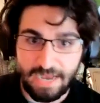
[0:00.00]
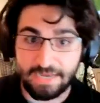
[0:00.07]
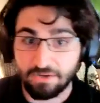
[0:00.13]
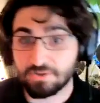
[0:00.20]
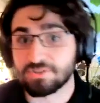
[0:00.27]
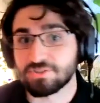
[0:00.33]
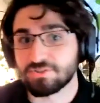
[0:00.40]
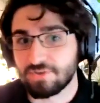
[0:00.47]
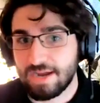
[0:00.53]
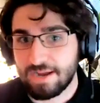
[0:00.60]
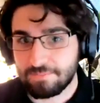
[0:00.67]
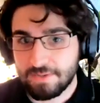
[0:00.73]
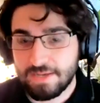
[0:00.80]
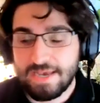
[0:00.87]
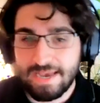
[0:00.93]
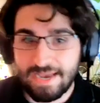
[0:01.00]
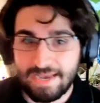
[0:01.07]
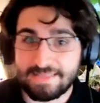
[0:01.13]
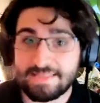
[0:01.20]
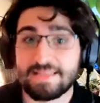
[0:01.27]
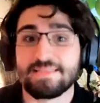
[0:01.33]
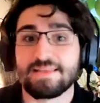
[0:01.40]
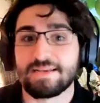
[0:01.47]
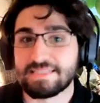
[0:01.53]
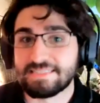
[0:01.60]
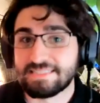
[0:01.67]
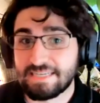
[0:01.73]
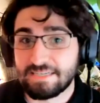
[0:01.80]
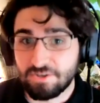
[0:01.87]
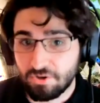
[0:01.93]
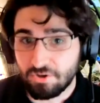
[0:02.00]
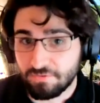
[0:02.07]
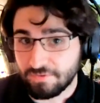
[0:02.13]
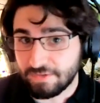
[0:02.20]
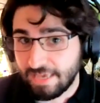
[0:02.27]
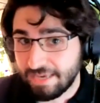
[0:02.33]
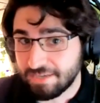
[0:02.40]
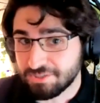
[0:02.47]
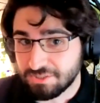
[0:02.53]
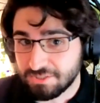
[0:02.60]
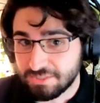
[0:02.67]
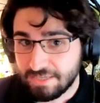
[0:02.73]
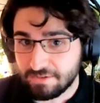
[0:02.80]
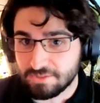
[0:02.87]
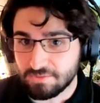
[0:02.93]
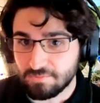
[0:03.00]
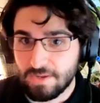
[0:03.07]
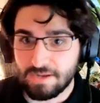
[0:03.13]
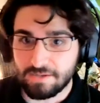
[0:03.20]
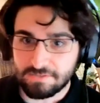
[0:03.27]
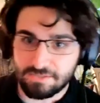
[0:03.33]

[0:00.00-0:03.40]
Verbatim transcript: I go to Scrapp and then they can send notifications there as well.